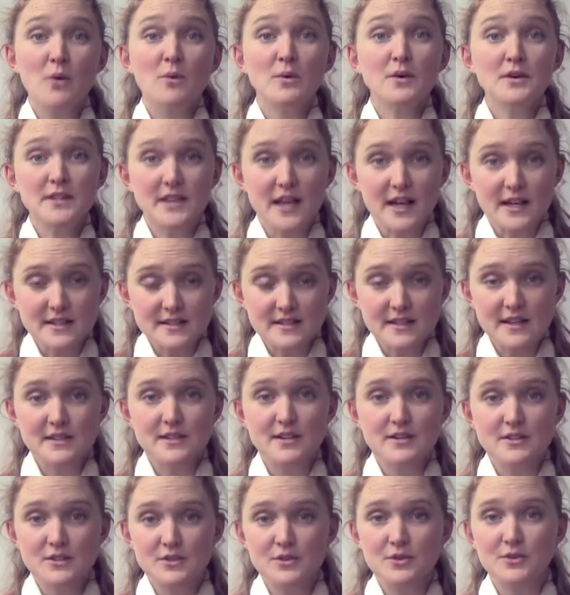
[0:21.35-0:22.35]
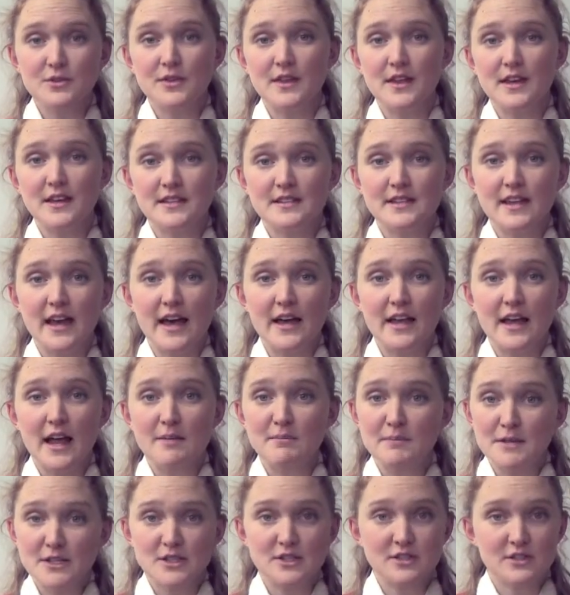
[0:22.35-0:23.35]
Well yes, these are two things that
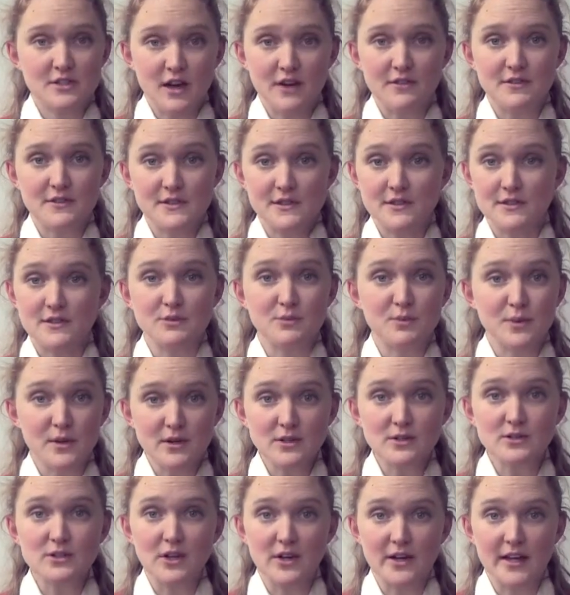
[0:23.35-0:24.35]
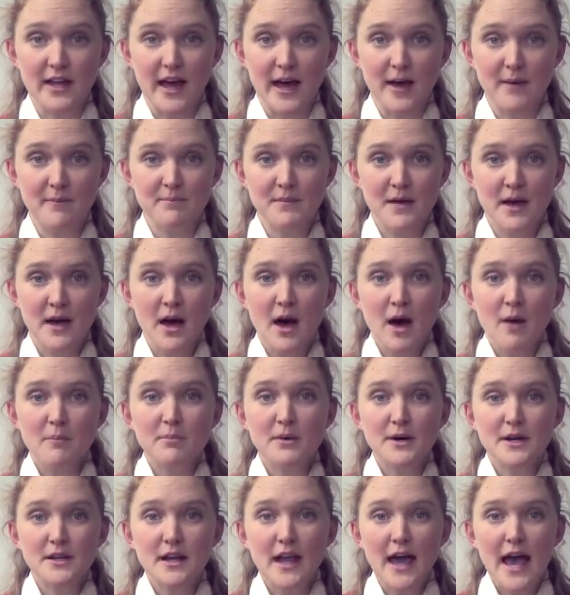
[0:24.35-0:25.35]
admissions officers will look at,
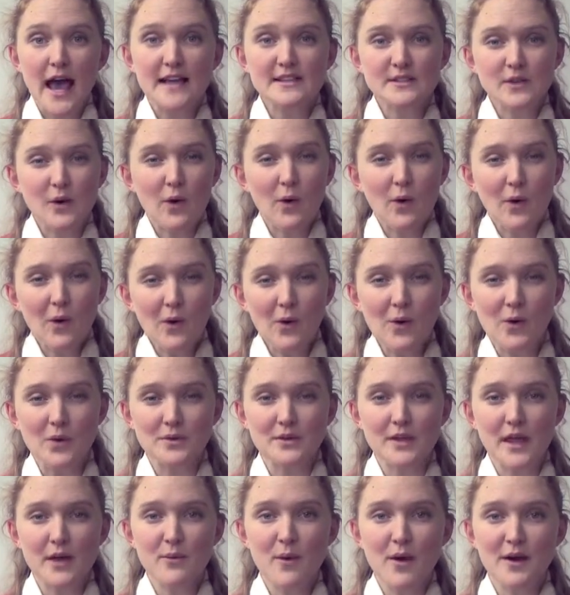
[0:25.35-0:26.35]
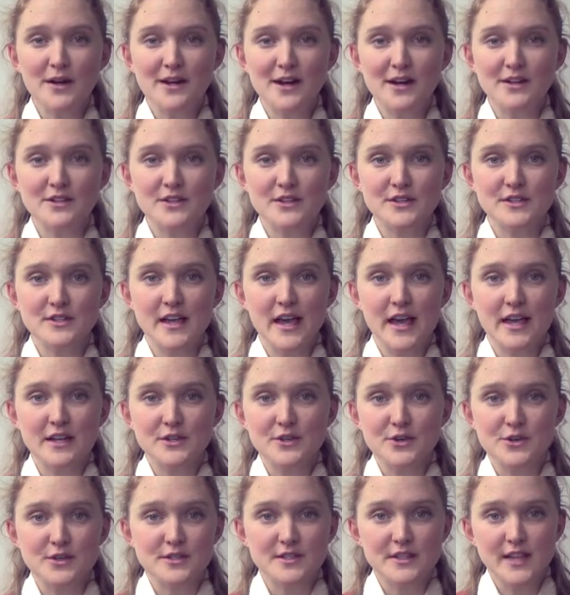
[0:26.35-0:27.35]
but as a whole they want to
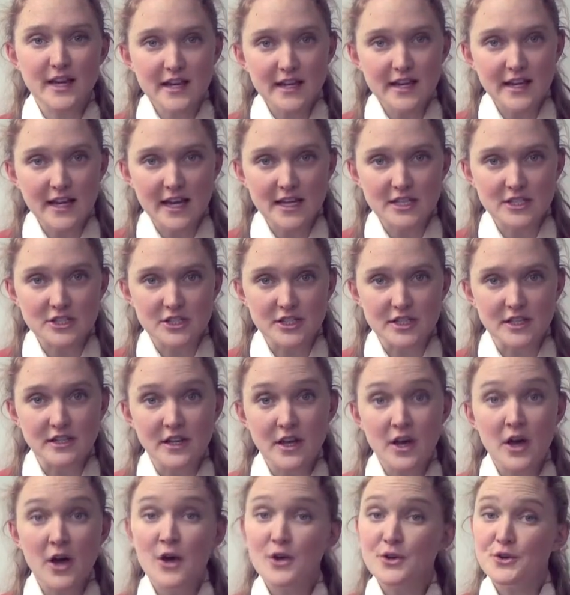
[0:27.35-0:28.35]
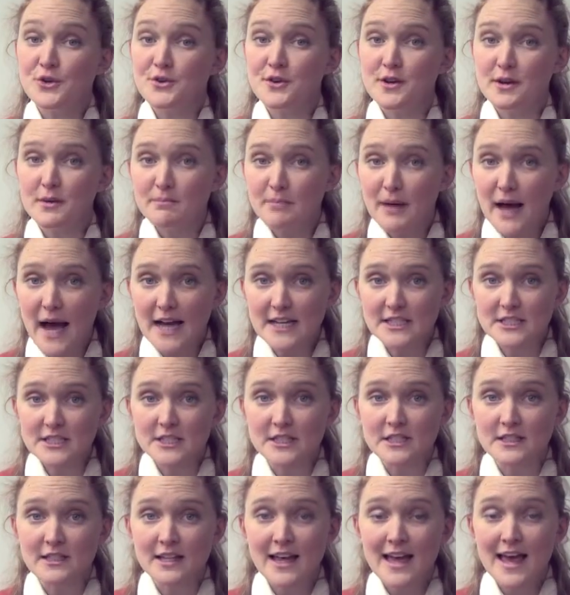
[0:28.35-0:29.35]
understand your dedication, your
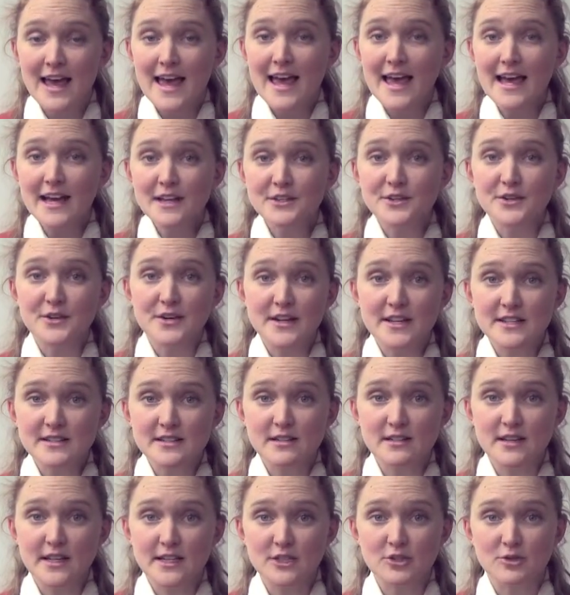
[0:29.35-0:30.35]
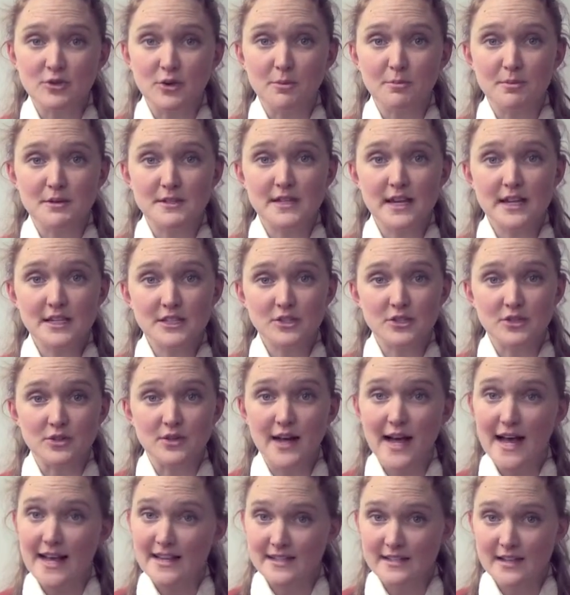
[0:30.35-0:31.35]
compassion, and your intellectual
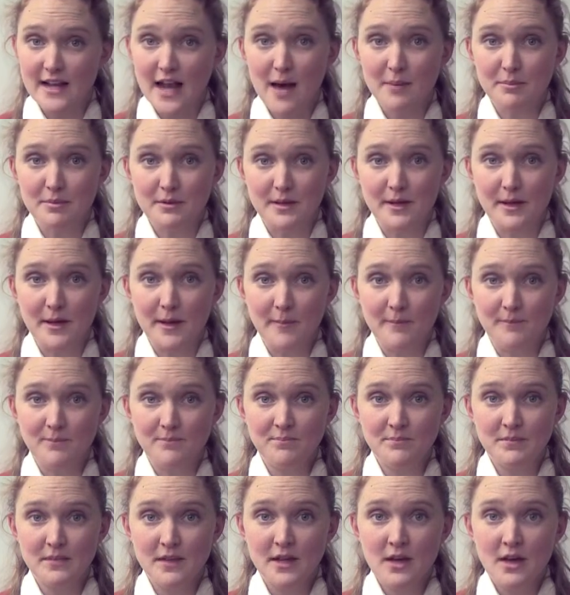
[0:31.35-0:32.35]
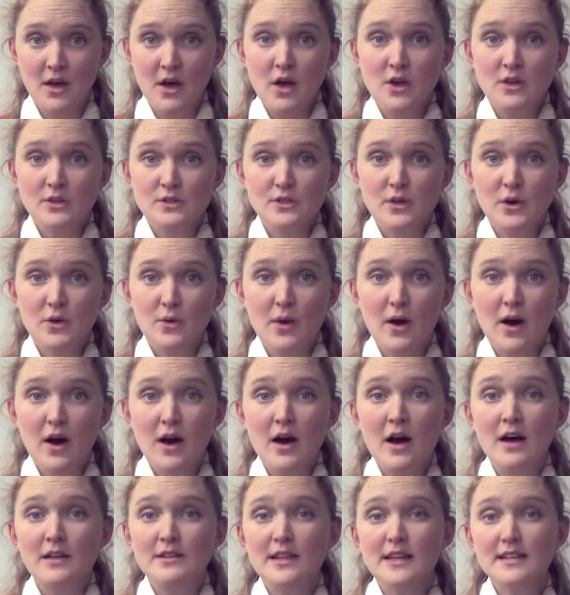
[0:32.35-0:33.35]
potential as an applicant. So
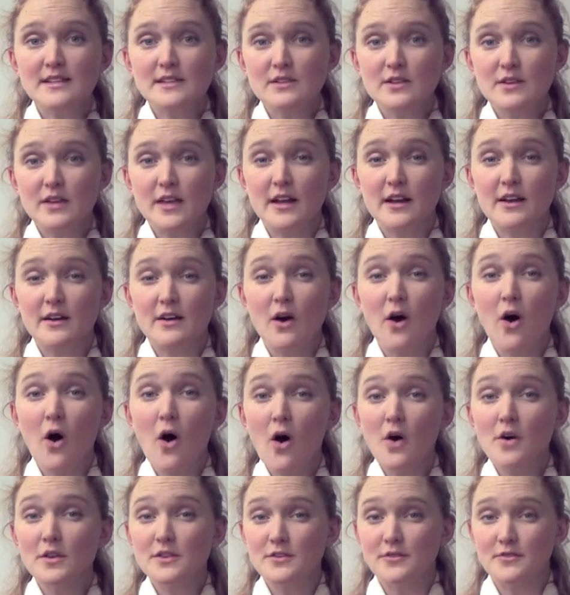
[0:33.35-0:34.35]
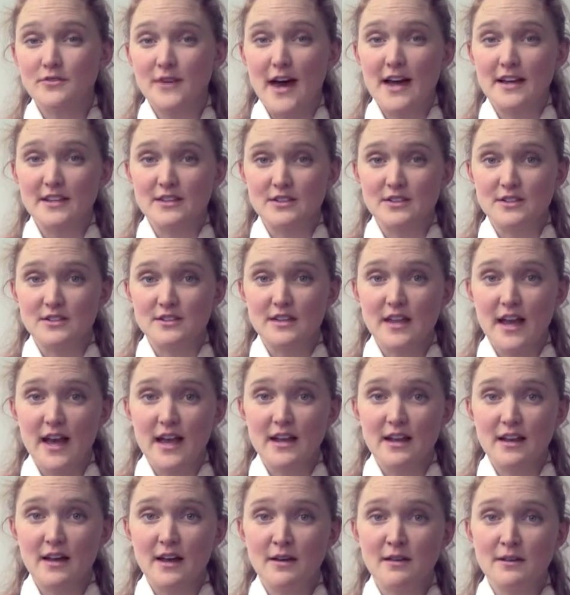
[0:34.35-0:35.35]
let's look at all the factors
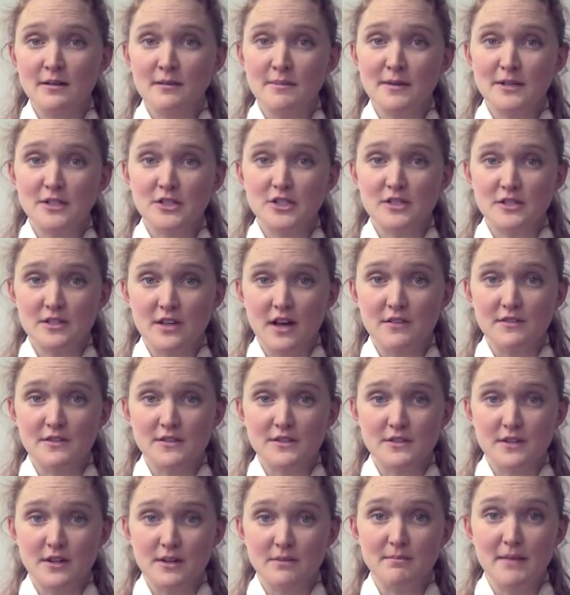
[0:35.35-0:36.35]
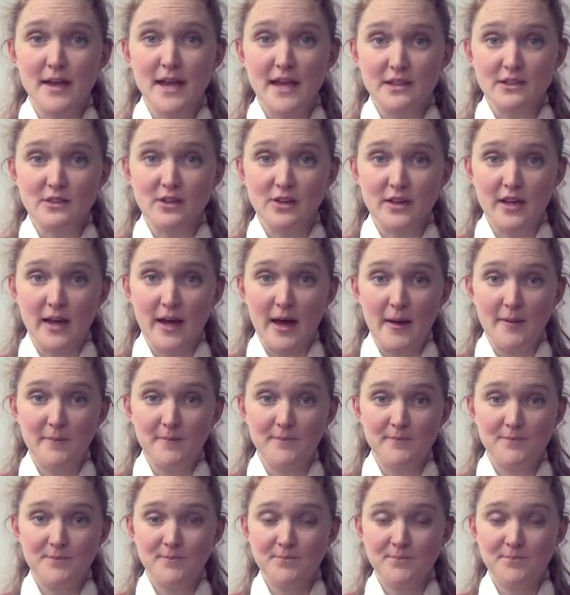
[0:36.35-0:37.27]
that an admissions officer may look at.